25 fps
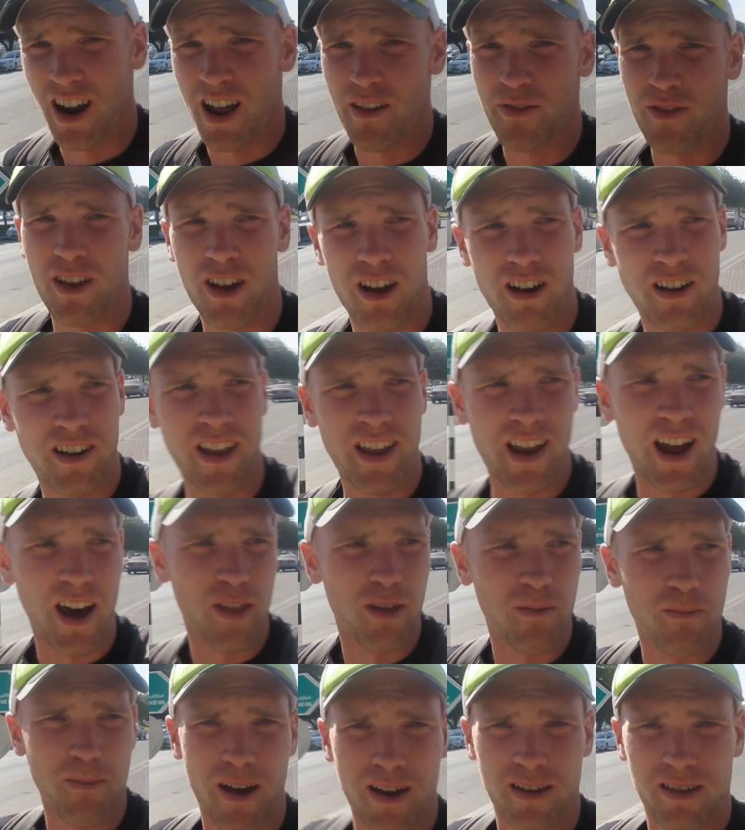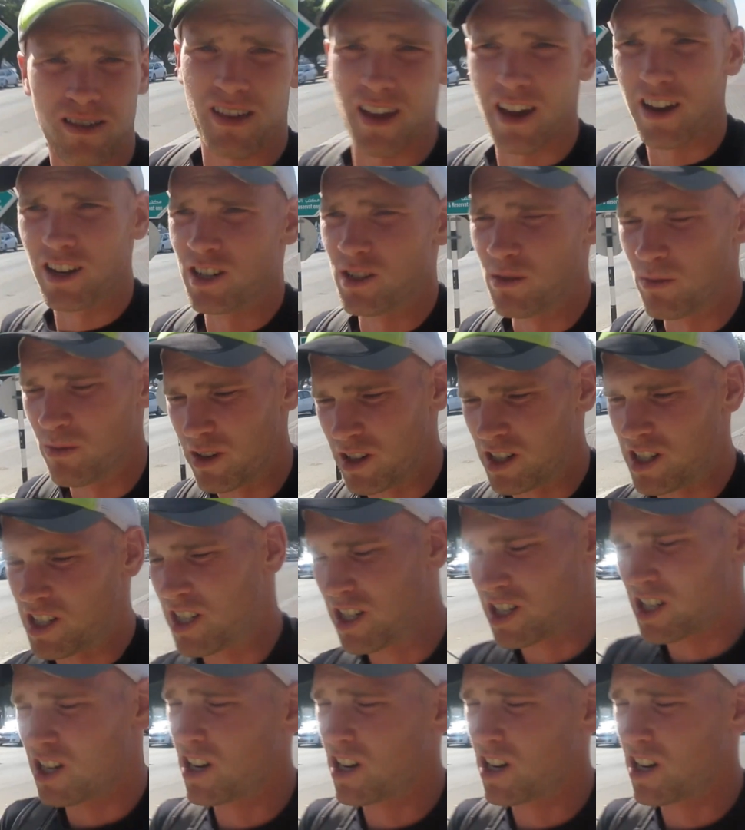have to go to that other bus station, which